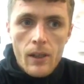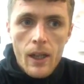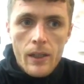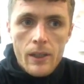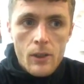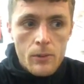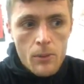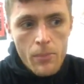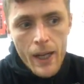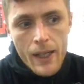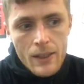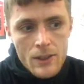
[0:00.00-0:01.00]
and the
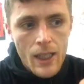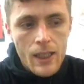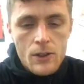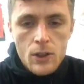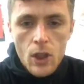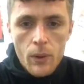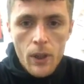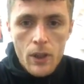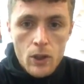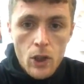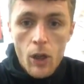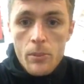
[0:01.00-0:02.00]
buying and selling's going on, it's
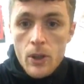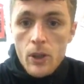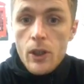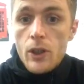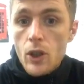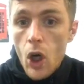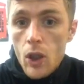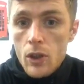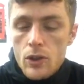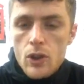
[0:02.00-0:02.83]
got to be done in dollars.